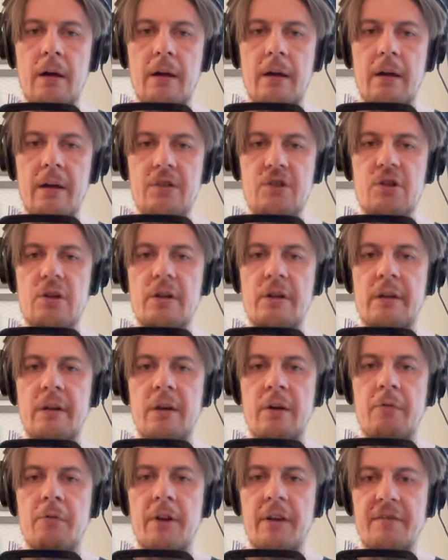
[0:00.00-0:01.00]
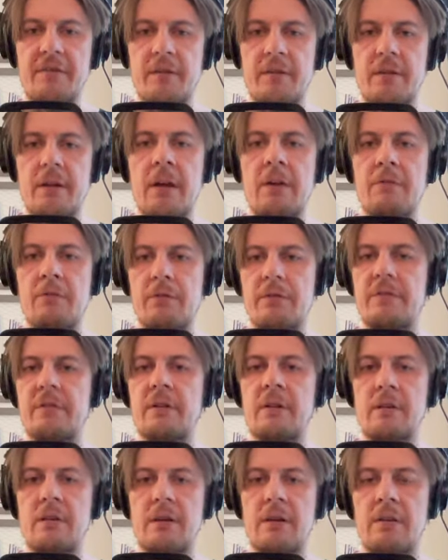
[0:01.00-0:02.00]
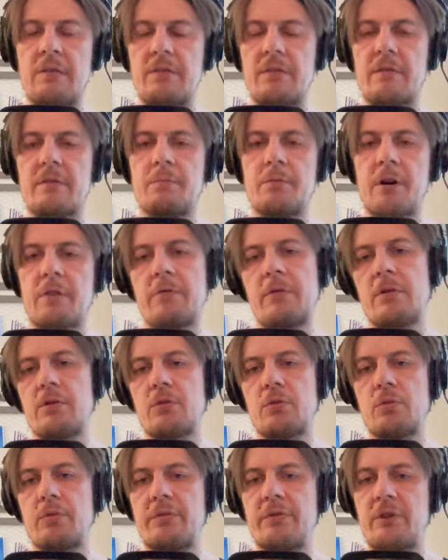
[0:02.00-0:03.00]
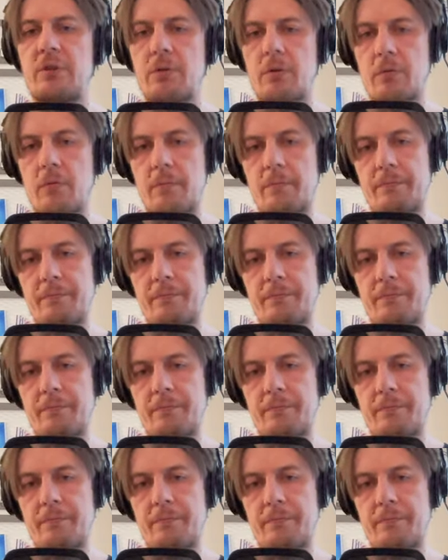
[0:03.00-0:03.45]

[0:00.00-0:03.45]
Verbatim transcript: actually reset everything in this buffer to zero